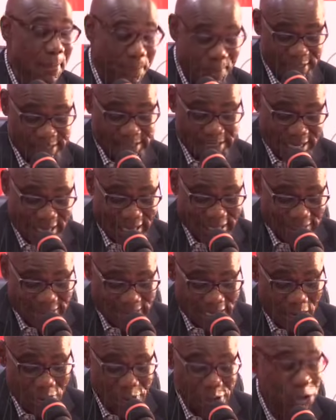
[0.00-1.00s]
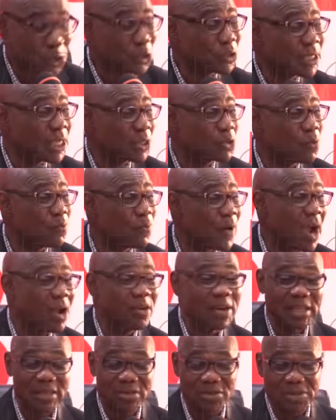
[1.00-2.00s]
APC has now resorted to
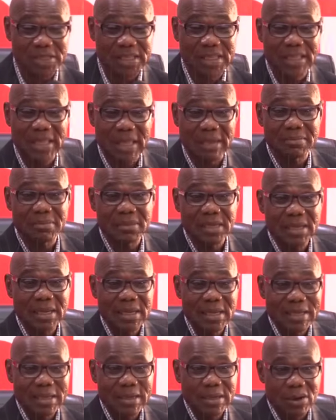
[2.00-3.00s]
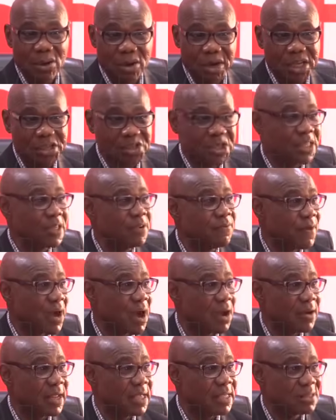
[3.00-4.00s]
violence. You see them orchestrating
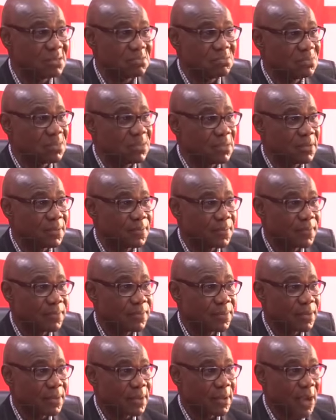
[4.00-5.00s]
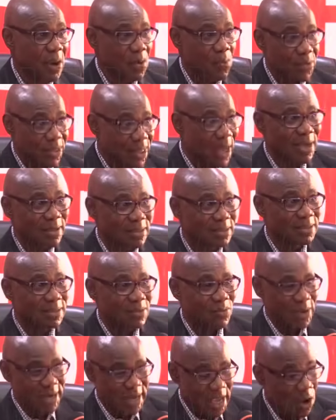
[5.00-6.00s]
violence. And with that,
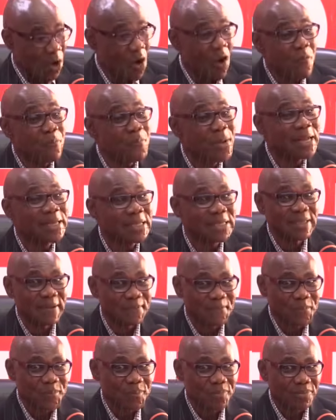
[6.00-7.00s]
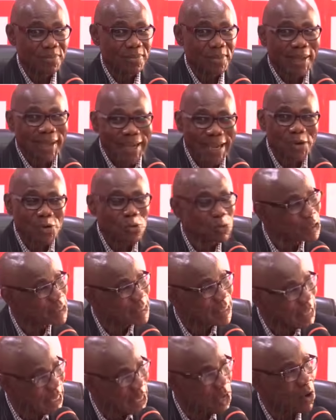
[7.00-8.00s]
when a government cannot
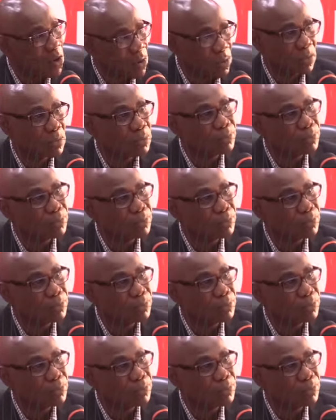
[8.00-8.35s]
secure